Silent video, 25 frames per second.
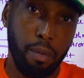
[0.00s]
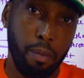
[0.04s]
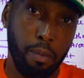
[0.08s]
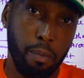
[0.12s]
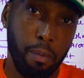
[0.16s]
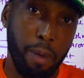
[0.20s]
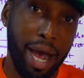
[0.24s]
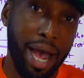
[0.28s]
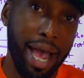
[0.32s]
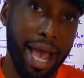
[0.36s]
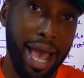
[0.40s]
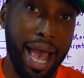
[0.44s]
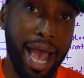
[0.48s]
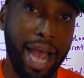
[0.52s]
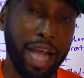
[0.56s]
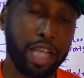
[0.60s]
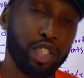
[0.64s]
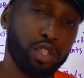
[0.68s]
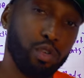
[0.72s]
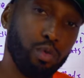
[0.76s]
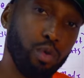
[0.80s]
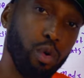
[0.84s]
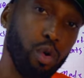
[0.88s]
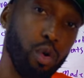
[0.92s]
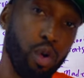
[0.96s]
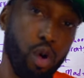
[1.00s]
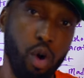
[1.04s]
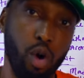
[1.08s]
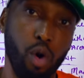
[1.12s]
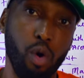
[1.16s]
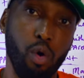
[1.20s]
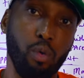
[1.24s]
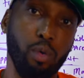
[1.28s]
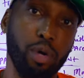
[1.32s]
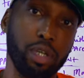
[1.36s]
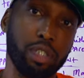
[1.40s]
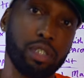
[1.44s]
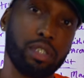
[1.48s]
my actual goal,
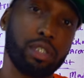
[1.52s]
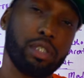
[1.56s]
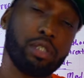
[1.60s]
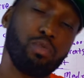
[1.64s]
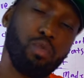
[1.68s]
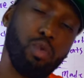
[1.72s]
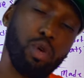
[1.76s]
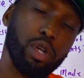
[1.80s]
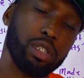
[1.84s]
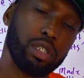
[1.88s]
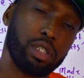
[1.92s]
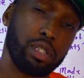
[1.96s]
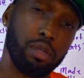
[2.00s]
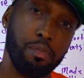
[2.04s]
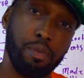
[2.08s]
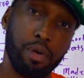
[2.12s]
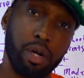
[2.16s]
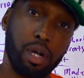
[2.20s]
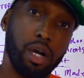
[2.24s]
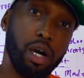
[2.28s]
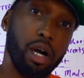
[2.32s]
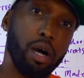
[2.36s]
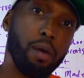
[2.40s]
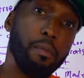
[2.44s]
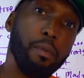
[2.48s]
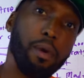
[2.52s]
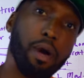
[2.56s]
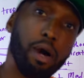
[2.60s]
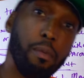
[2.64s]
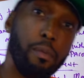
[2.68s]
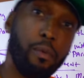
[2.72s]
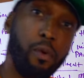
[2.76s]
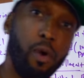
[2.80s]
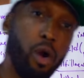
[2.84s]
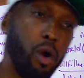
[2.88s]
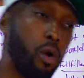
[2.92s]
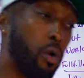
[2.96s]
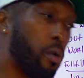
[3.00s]
which was to become a
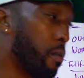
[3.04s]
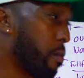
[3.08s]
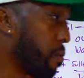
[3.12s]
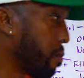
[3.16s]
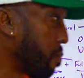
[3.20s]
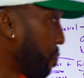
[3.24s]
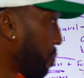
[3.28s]
pro.